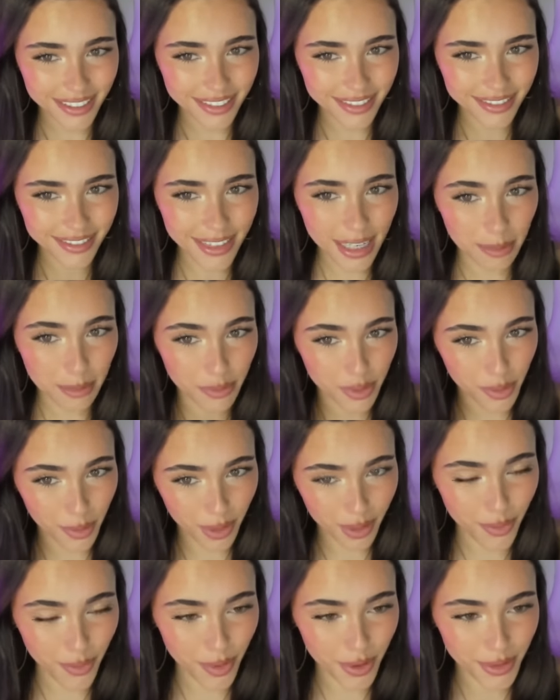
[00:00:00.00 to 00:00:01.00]
I'm
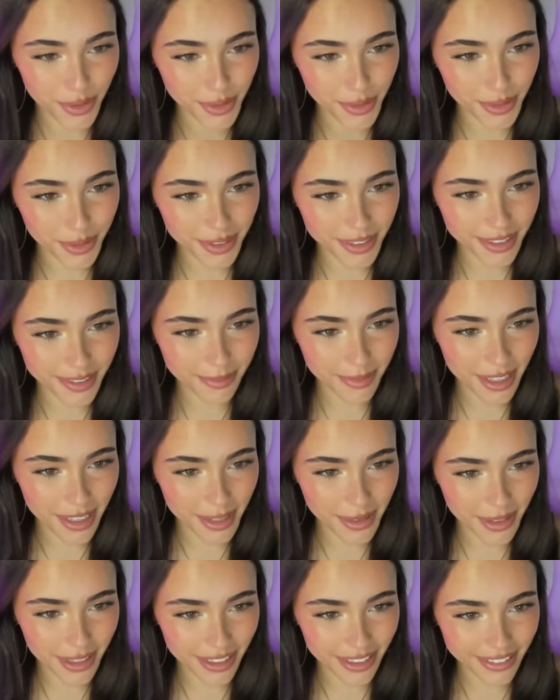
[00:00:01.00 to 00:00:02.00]
24 years old, by the
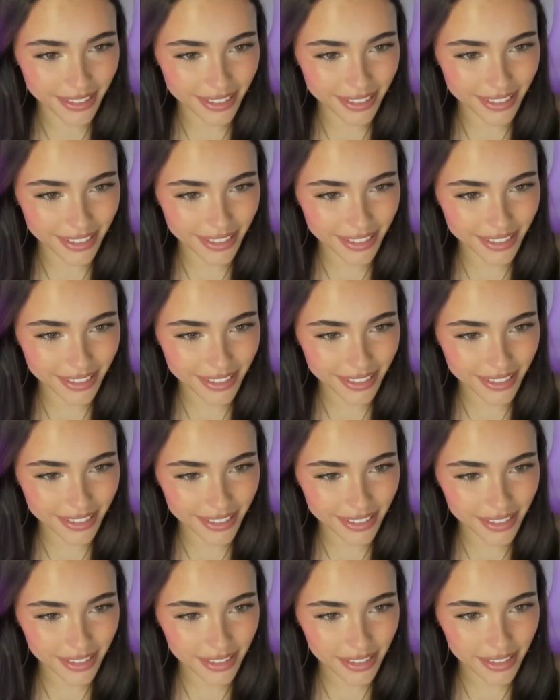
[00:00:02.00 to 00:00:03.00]
way.
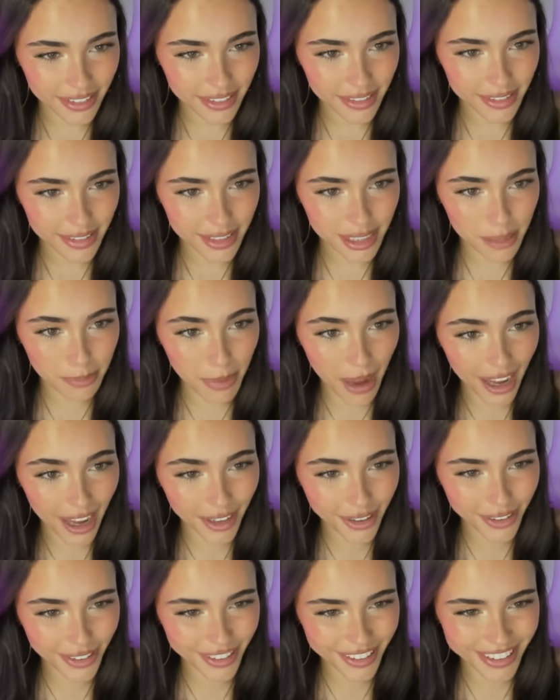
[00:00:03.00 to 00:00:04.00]

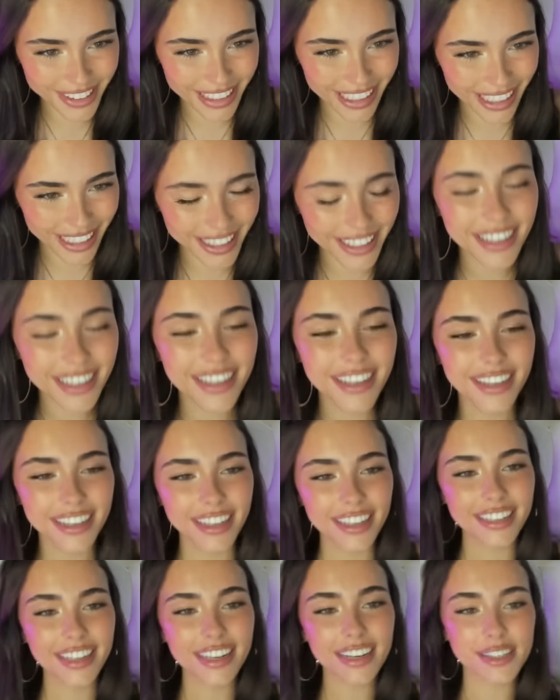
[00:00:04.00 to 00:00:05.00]
Spackle again?
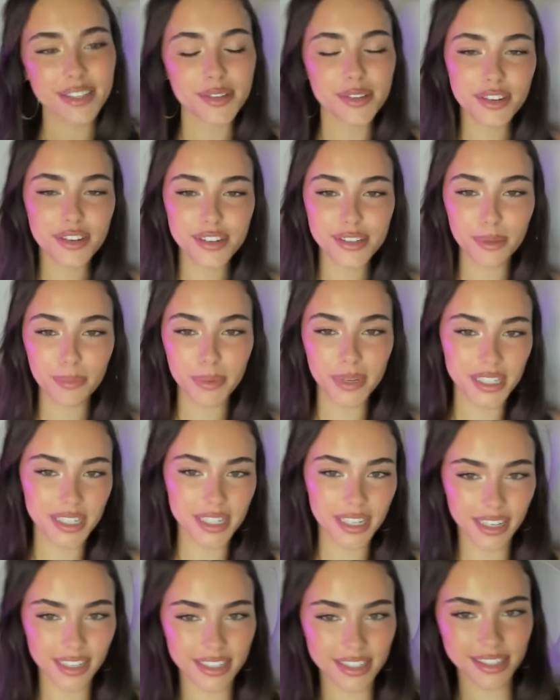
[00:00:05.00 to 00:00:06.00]
Yeah, so there's a
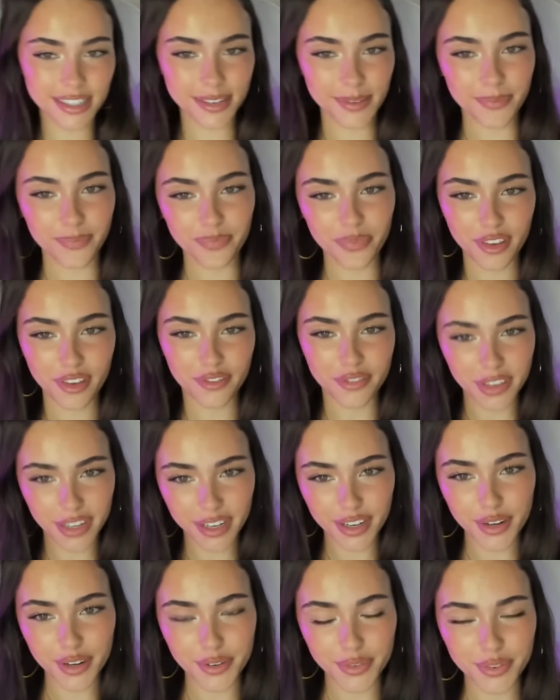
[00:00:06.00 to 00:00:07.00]
BTS
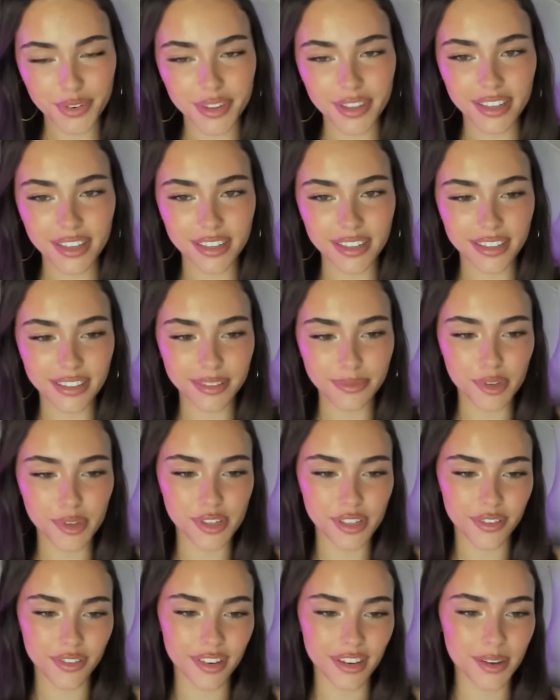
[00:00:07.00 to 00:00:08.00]
video for the
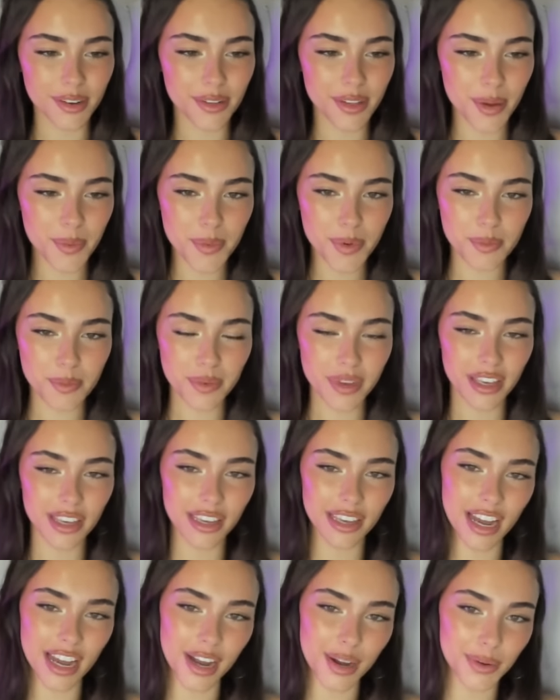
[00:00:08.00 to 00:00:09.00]
music video that will
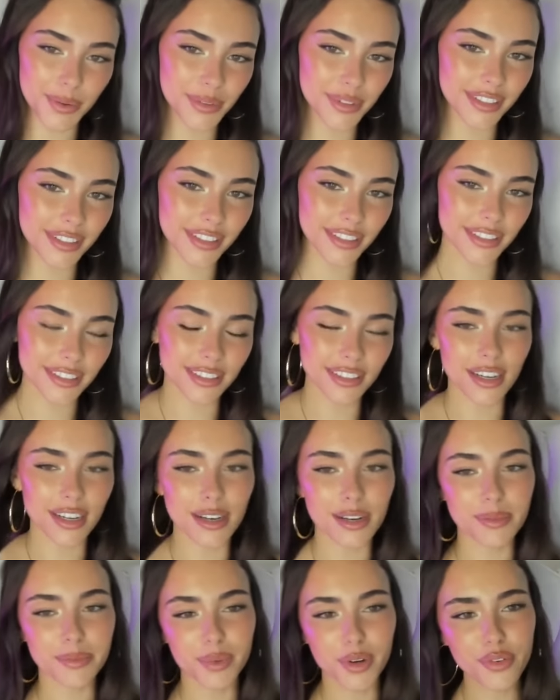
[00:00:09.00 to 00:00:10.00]
be out
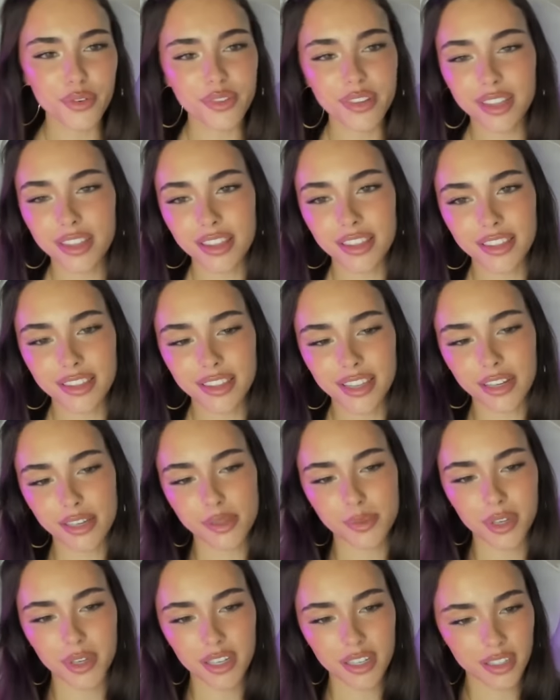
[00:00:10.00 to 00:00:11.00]
um, hopefully
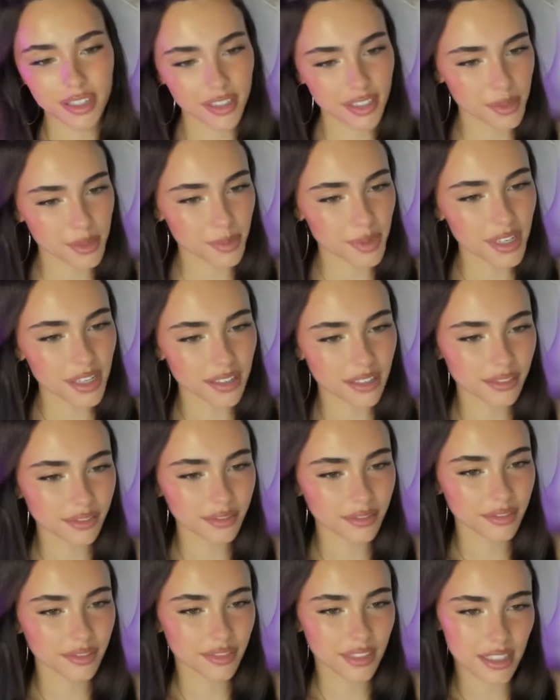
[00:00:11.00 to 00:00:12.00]
next week. This week?
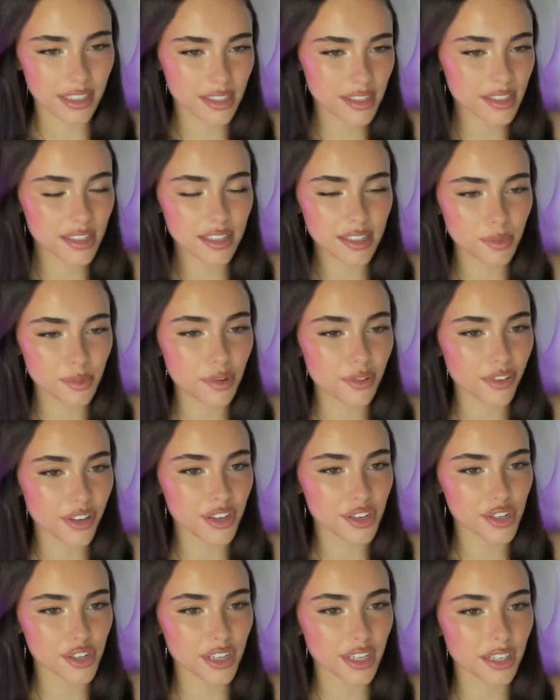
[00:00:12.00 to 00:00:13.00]
It's it's we're
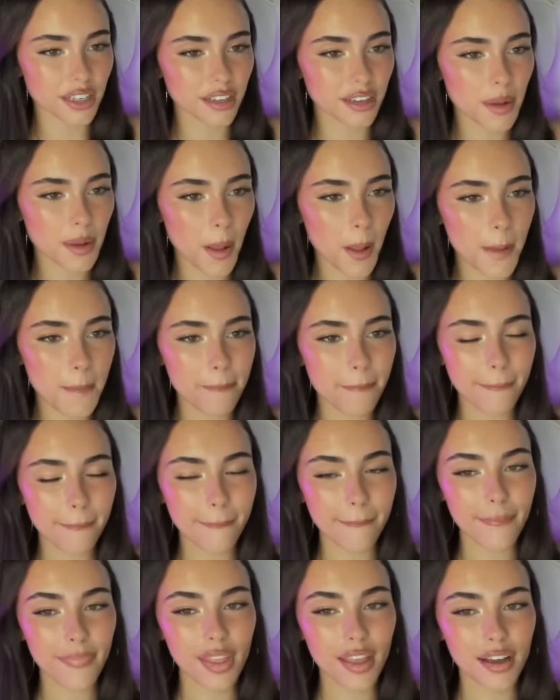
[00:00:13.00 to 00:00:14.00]
finishing
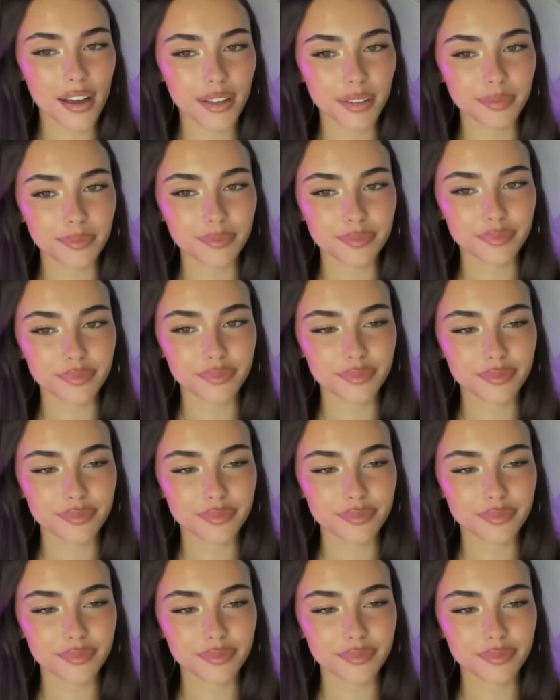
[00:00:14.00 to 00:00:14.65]
um,